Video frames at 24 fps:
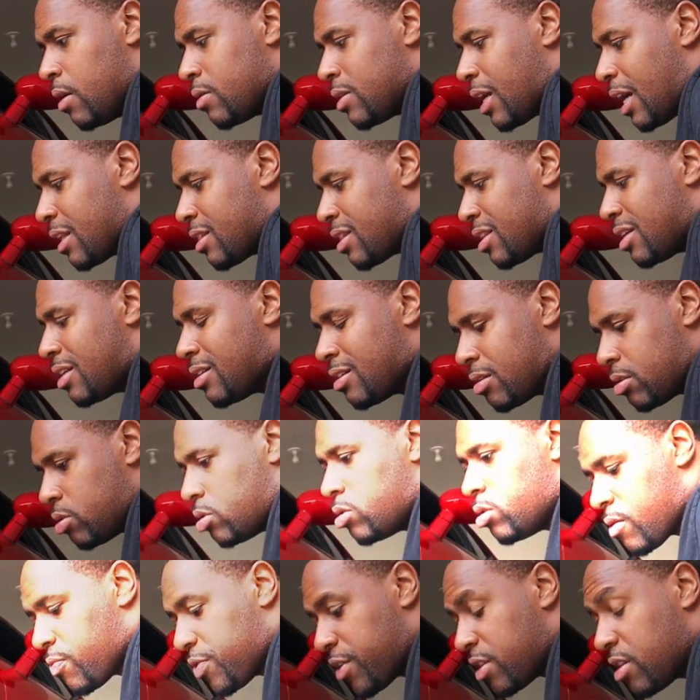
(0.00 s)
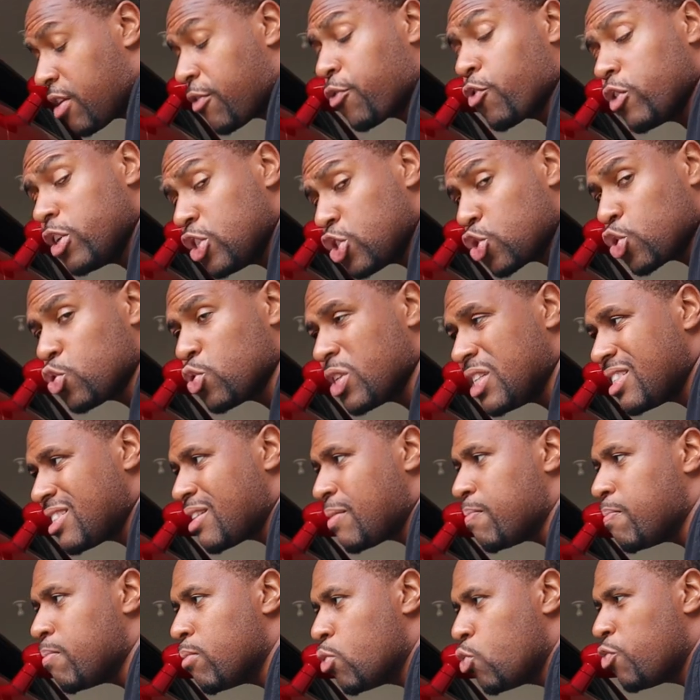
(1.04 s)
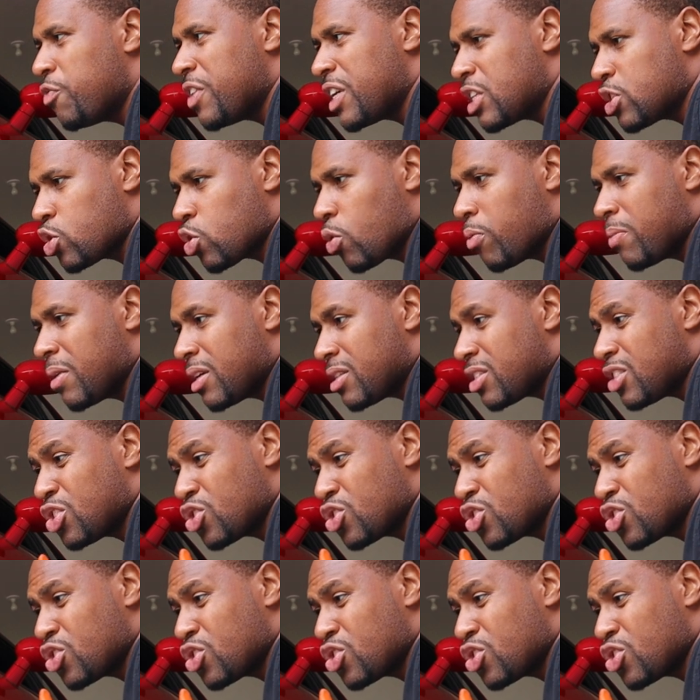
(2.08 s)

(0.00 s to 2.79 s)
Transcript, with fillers: that the differential isn't moving so much.